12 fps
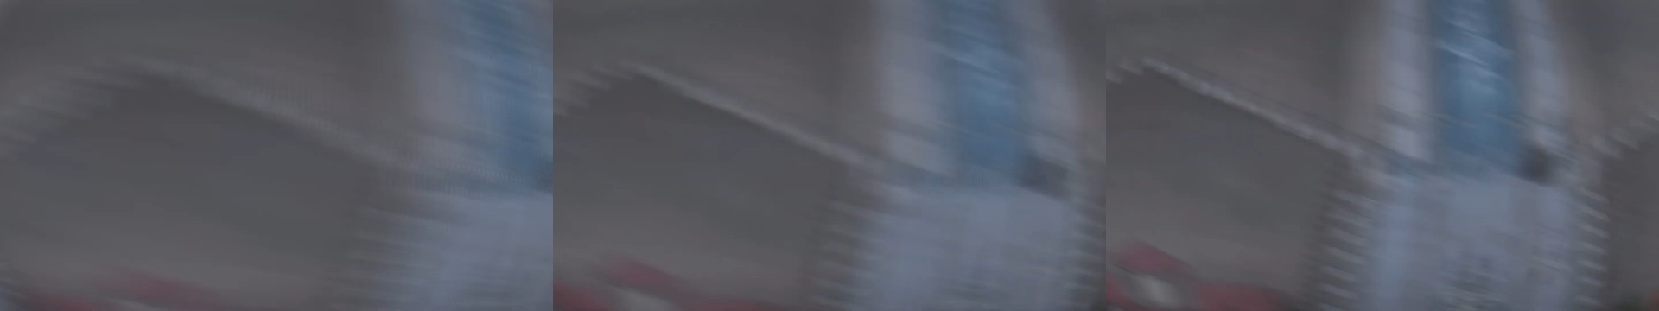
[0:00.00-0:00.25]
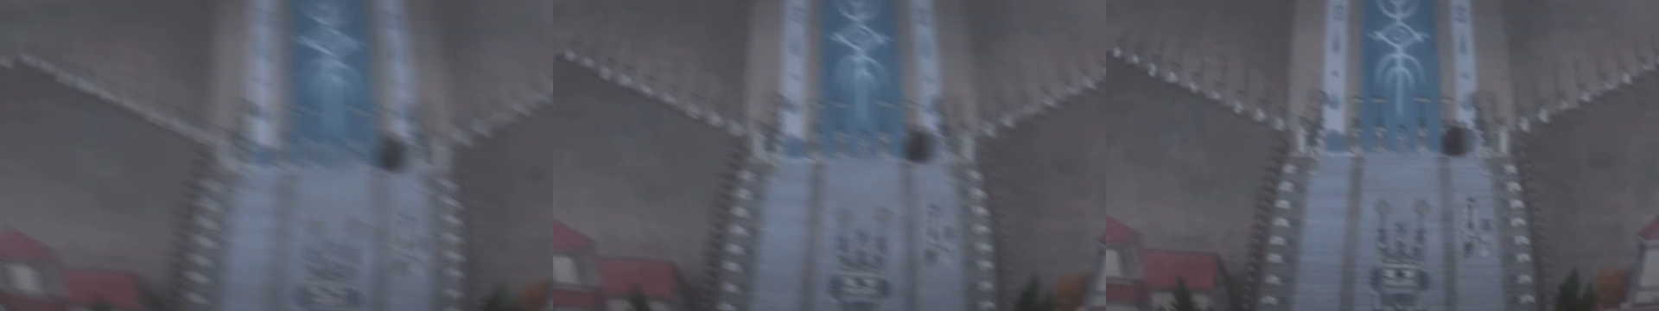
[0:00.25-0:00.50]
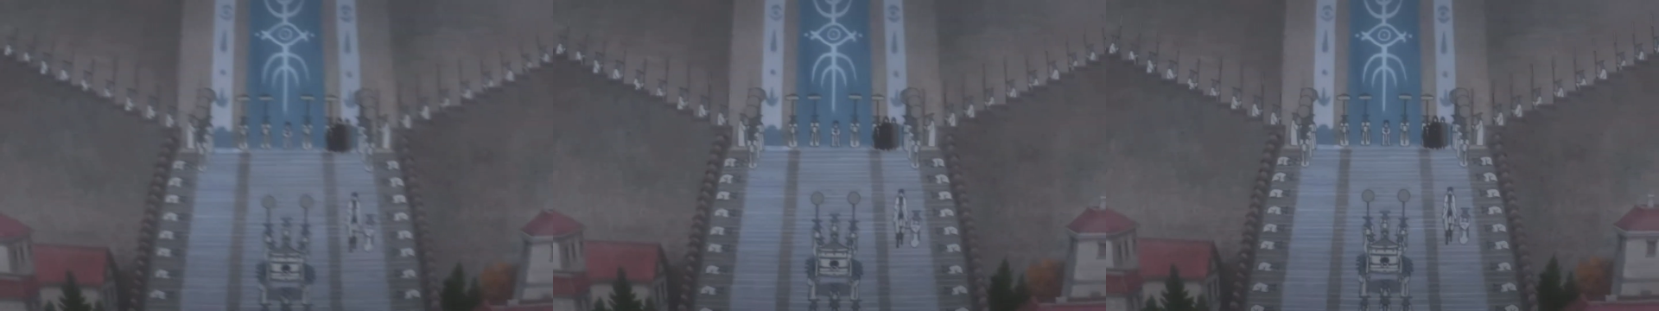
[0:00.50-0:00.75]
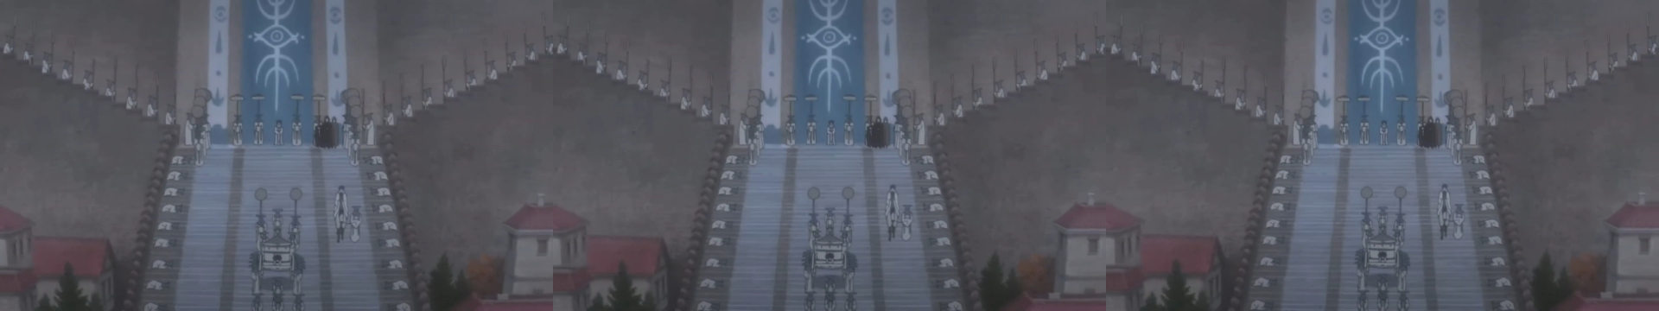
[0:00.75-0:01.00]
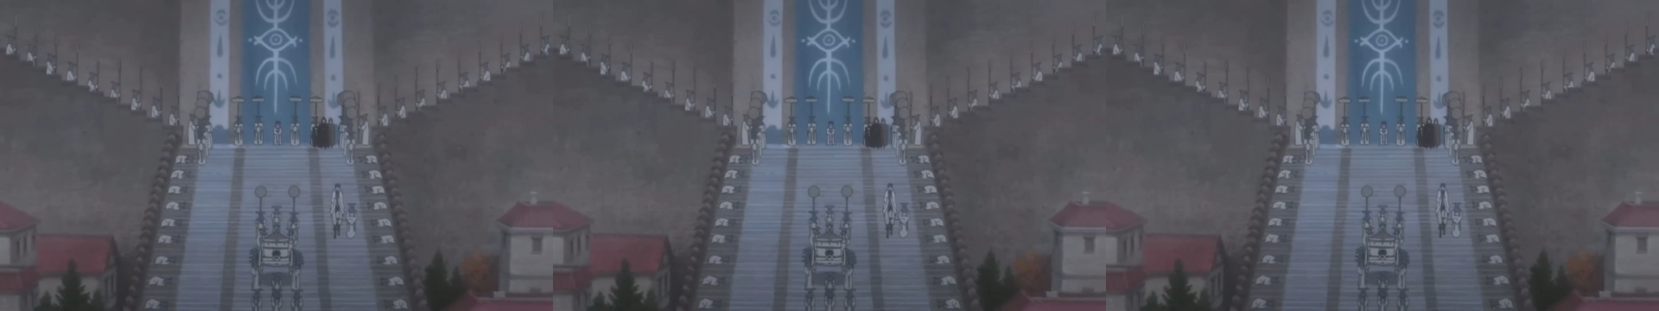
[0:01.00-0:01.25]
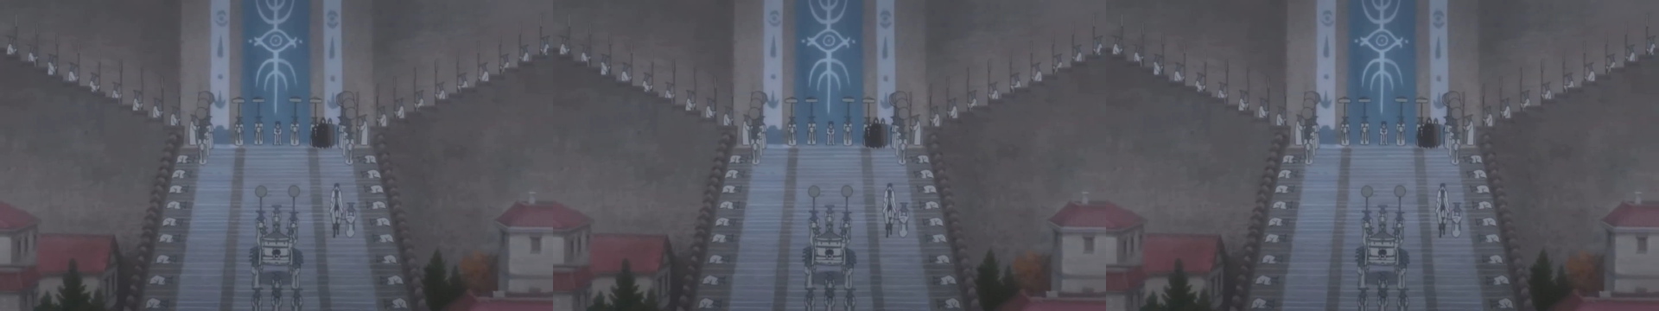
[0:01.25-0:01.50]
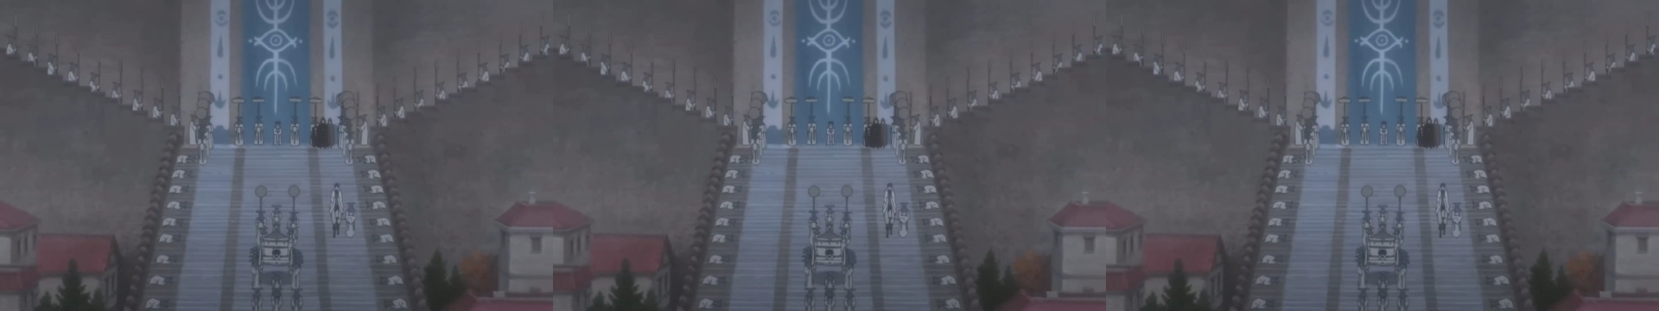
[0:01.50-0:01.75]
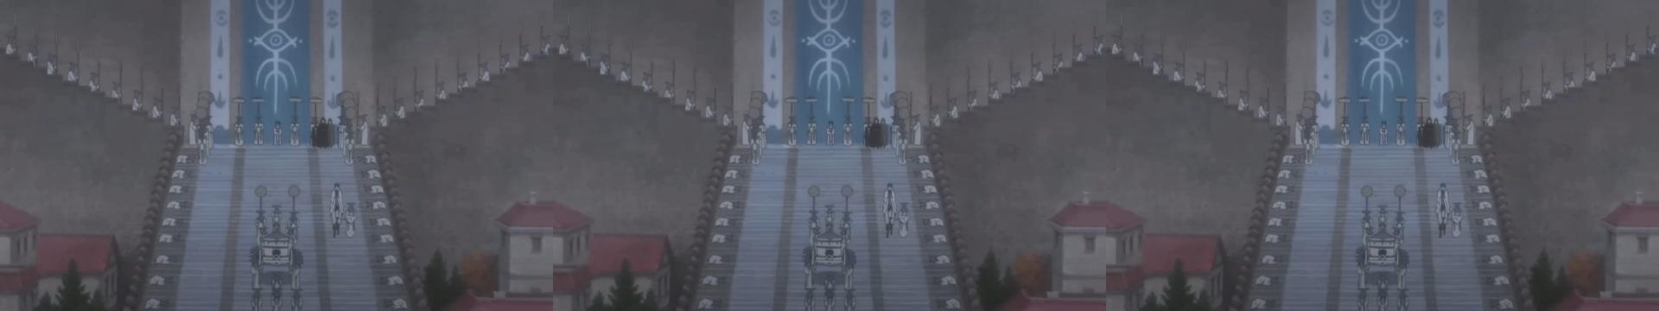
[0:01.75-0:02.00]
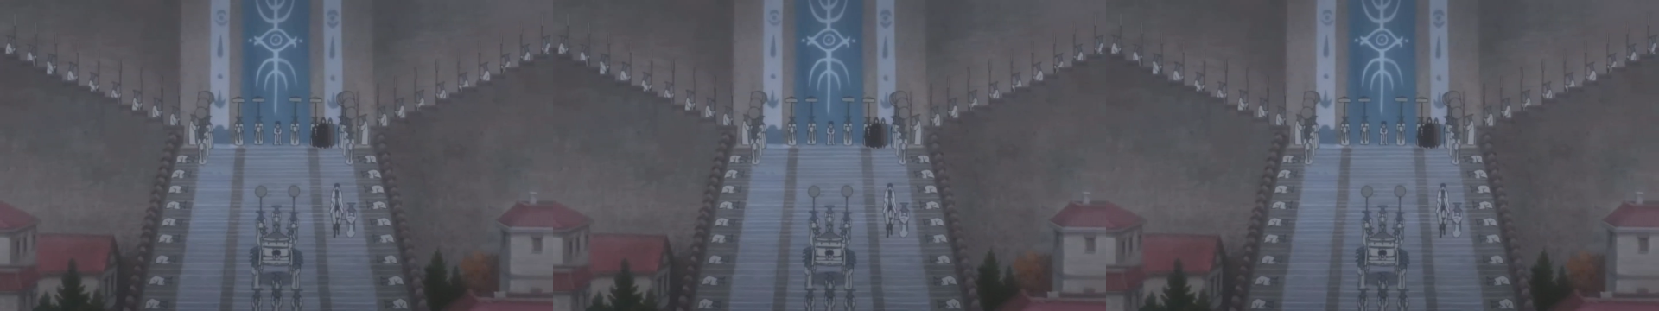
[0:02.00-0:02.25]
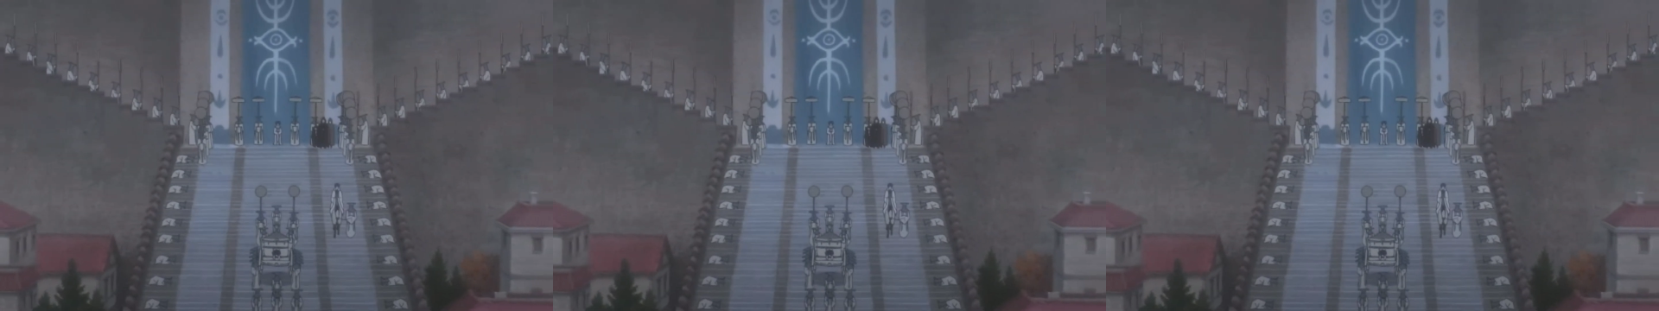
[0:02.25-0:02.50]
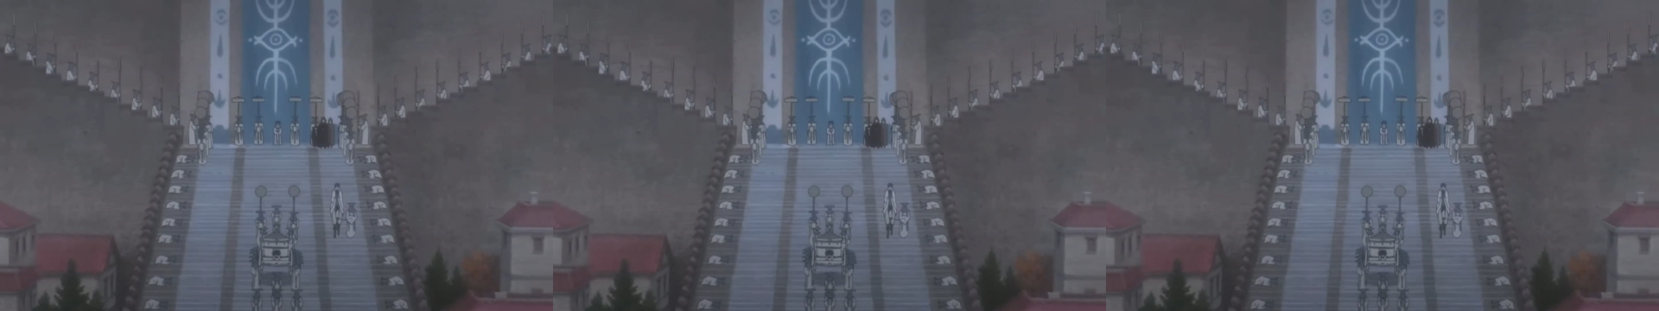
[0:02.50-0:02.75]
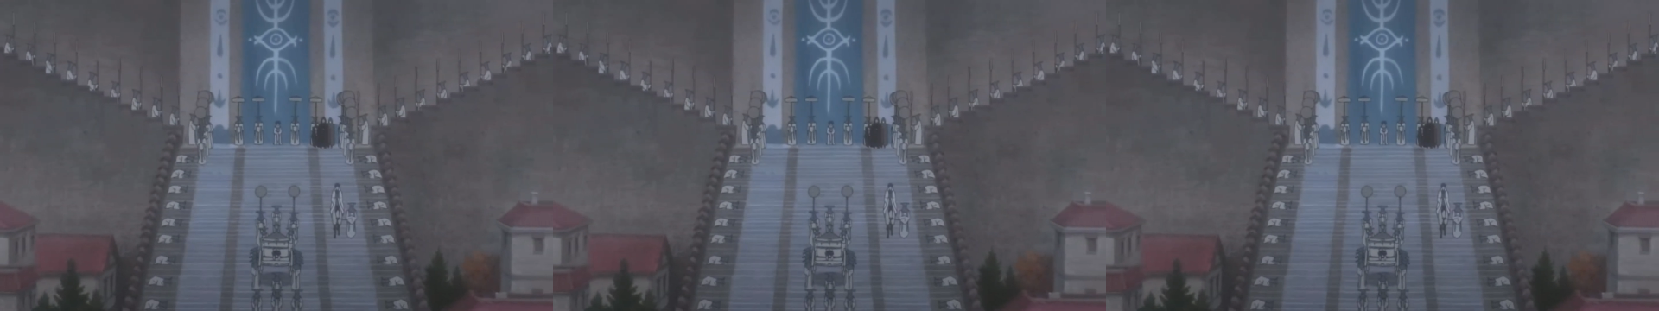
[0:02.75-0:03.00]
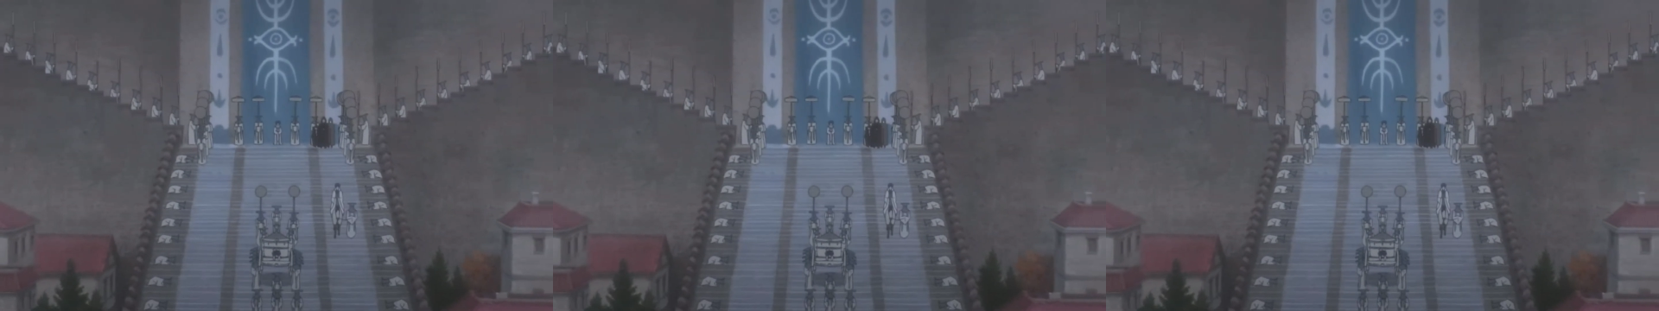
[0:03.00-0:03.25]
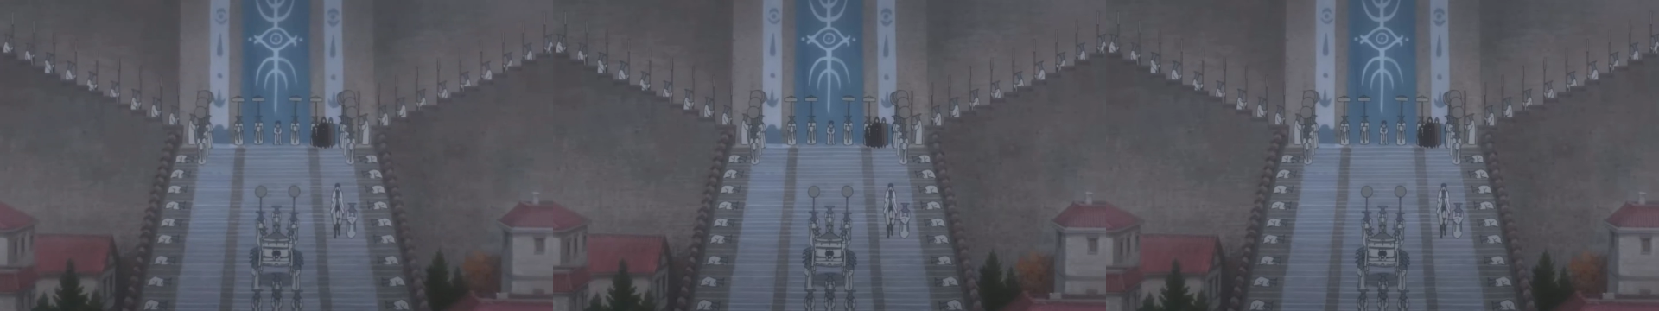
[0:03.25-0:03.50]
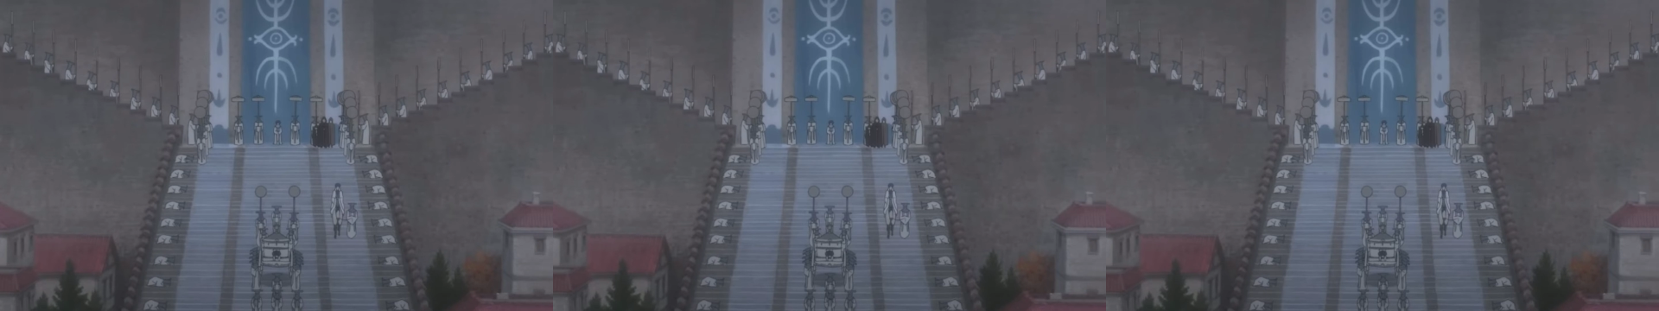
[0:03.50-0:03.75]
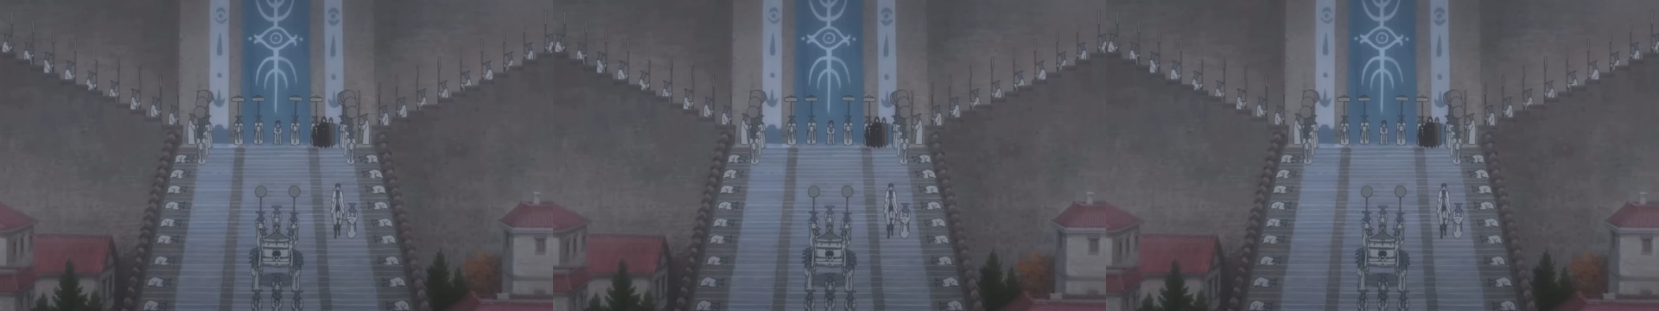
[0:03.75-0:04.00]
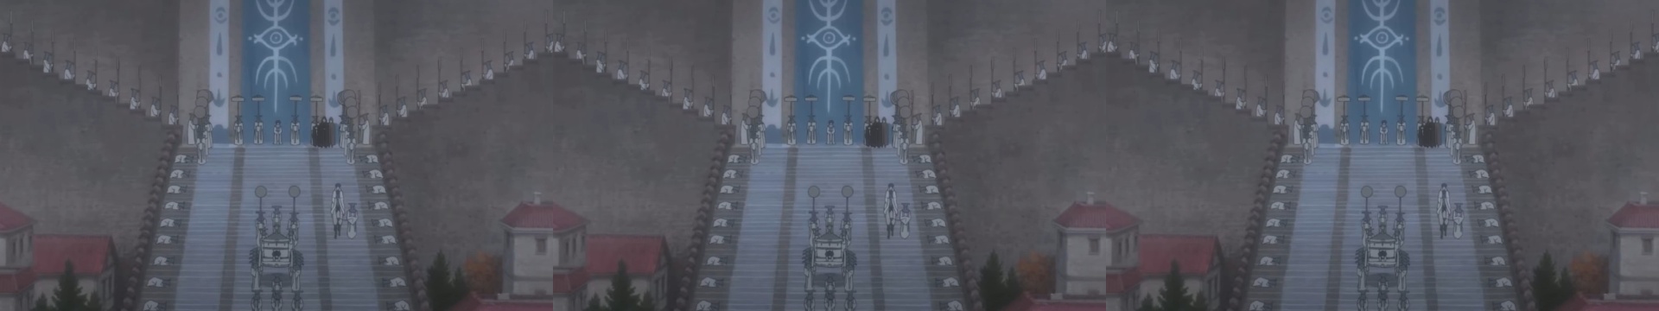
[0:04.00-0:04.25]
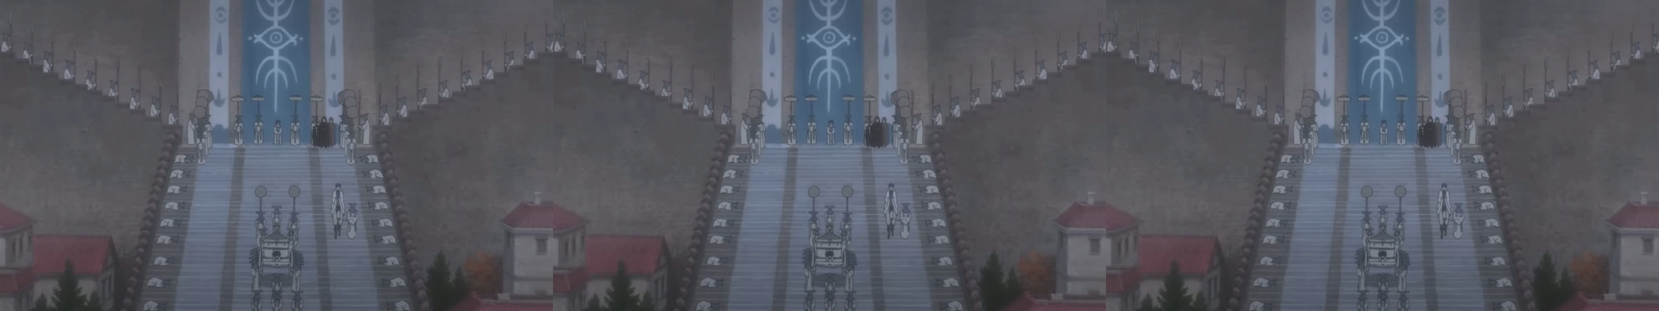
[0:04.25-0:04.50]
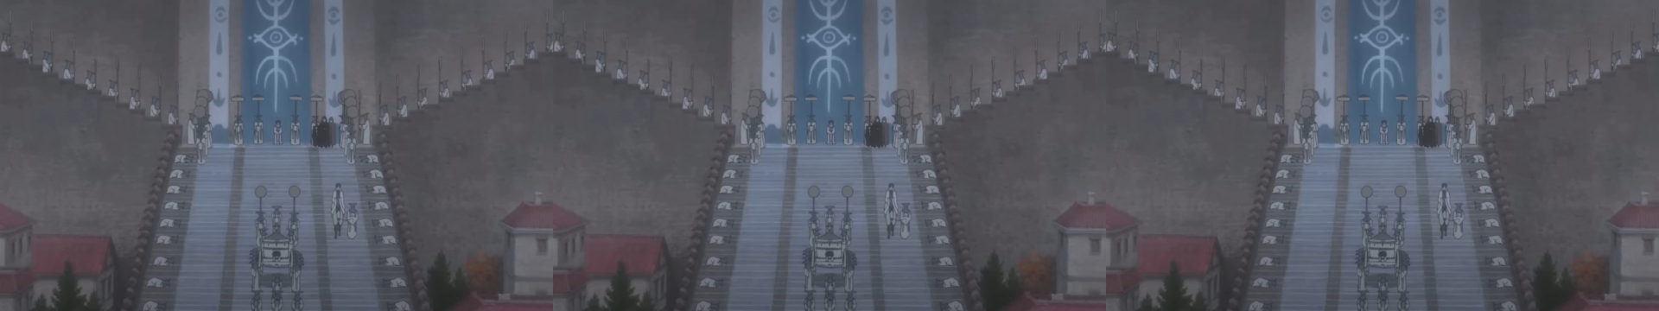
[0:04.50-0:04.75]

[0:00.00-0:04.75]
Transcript: No face is visible, so there are no lips to read.